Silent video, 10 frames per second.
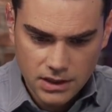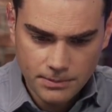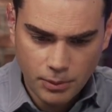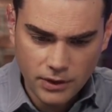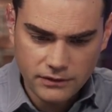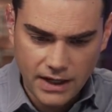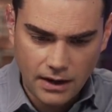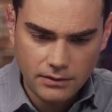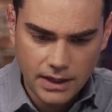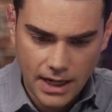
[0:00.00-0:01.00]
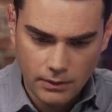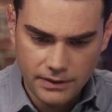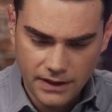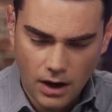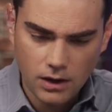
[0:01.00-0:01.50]
He pointed out how
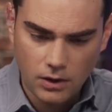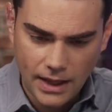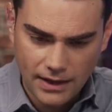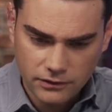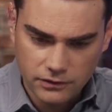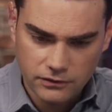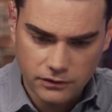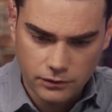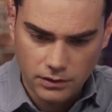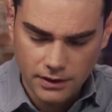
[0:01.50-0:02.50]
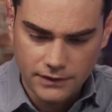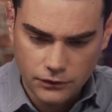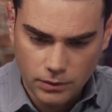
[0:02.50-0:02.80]
in the article, Allison's sister Olivia,